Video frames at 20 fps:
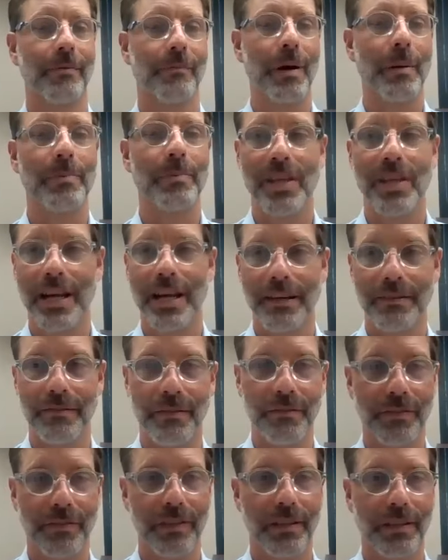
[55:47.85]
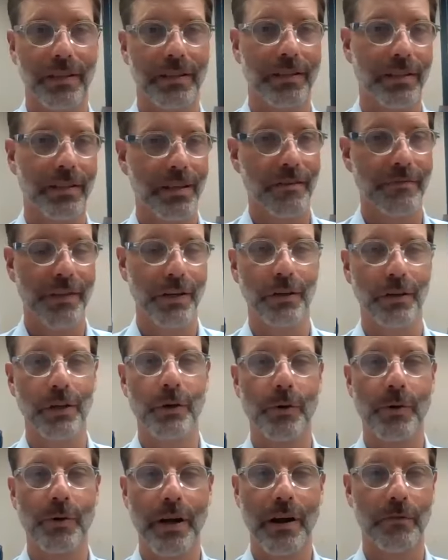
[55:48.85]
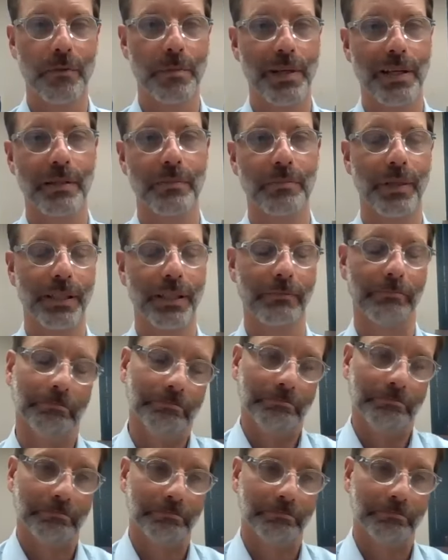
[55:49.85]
representative of their local government, but